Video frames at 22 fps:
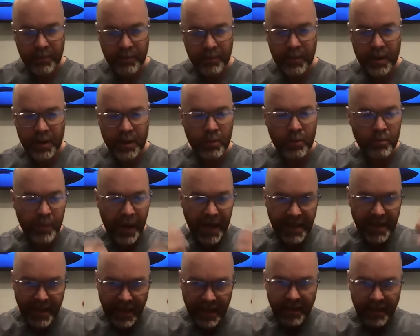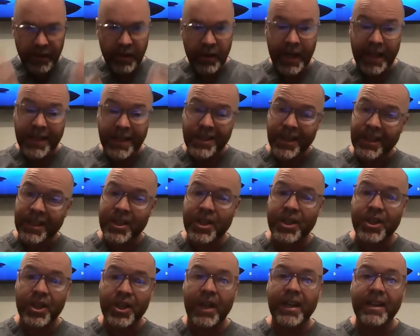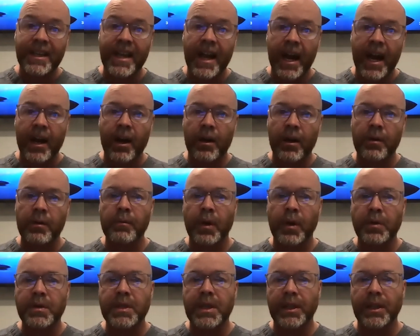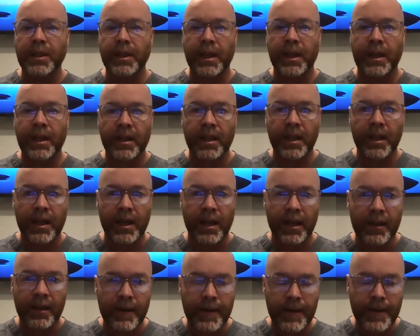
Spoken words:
you're actually going to shut down motility in the gut.